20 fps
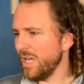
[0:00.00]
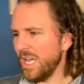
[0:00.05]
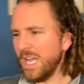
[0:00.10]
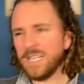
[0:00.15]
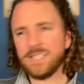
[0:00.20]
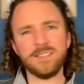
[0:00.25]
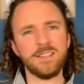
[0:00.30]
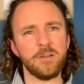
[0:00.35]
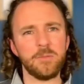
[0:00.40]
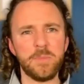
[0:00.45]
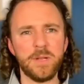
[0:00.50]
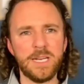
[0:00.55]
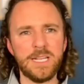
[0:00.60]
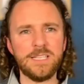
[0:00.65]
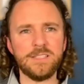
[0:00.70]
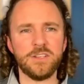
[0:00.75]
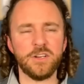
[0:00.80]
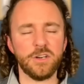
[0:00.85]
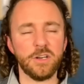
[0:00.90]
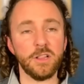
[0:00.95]
it's a little bit
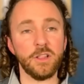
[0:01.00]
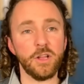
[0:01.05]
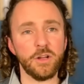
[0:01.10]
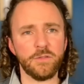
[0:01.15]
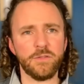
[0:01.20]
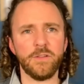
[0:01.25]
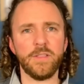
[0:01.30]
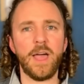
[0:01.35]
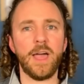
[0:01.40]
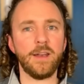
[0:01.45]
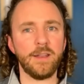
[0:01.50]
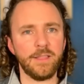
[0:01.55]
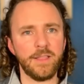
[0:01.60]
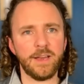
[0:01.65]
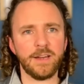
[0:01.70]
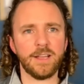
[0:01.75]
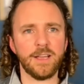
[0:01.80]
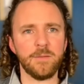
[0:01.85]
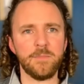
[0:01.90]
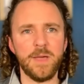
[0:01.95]
easier to look for that and
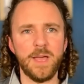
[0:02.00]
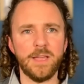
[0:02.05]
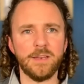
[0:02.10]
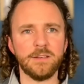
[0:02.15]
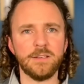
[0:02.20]
then commit.